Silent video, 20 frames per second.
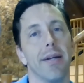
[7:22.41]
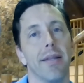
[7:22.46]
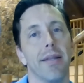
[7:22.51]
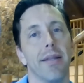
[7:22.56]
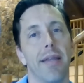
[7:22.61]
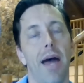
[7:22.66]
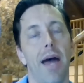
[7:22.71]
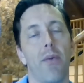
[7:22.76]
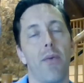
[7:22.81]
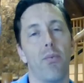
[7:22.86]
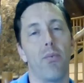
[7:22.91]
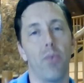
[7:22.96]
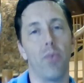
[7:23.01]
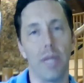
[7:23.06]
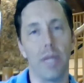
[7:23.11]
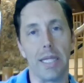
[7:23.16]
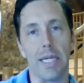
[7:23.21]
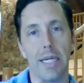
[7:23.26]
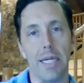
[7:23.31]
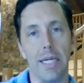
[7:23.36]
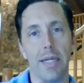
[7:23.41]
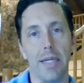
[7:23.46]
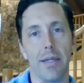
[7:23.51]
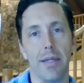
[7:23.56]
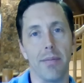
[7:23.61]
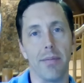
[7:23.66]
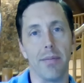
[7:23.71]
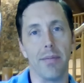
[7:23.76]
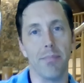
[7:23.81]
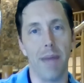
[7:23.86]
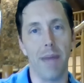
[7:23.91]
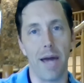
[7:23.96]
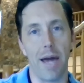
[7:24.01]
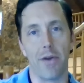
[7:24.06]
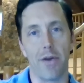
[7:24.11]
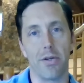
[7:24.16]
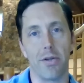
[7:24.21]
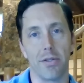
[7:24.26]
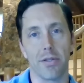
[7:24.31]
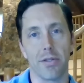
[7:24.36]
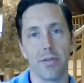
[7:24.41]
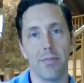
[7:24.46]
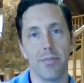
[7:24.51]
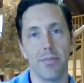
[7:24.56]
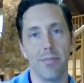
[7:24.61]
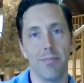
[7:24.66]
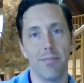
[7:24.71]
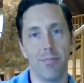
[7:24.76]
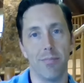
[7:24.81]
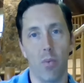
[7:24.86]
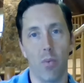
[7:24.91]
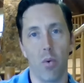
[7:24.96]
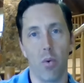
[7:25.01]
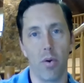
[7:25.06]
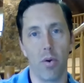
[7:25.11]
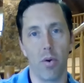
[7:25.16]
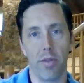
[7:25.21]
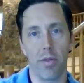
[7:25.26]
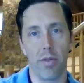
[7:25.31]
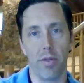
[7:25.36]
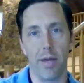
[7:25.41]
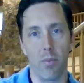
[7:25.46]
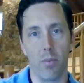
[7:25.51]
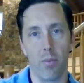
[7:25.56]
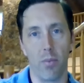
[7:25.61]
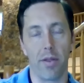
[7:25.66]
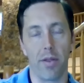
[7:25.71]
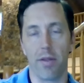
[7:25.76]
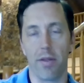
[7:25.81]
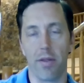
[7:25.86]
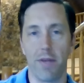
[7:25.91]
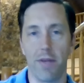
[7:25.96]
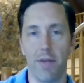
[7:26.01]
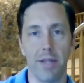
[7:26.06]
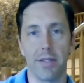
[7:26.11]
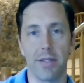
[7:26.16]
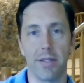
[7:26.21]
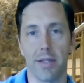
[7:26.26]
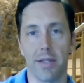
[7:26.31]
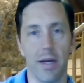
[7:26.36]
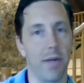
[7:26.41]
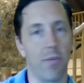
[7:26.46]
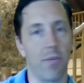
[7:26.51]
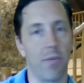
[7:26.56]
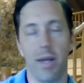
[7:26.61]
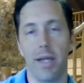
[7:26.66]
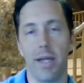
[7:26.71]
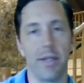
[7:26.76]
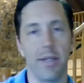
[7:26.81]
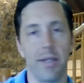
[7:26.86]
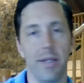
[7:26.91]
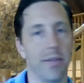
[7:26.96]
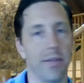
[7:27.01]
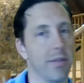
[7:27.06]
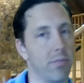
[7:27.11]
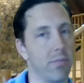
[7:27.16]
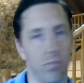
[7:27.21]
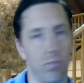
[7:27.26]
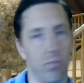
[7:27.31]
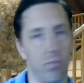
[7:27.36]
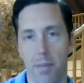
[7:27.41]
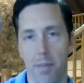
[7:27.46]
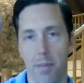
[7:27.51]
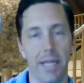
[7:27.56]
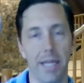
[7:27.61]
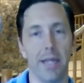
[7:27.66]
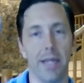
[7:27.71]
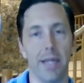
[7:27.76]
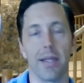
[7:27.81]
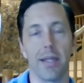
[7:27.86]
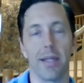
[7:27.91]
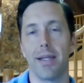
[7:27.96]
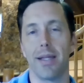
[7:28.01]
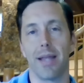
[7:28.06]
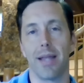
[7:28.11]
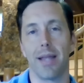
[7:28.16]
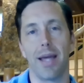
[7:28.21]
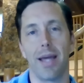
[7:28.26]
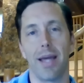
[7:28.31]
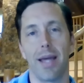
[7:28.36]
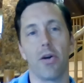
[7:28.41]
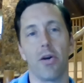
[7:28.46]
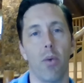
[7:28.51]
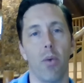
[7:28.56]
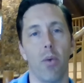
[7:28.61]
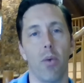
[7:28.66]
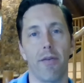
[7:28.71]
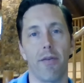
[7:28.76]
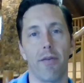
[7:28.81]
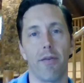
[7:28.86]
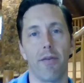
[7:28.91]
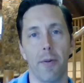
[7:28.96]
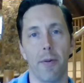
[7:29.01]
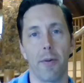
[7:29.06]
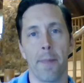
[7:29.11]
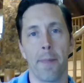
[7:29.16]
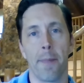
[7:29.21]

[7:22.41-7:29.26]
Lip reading: That really matters more than whether the Feds cut rates immediately, later, whatever.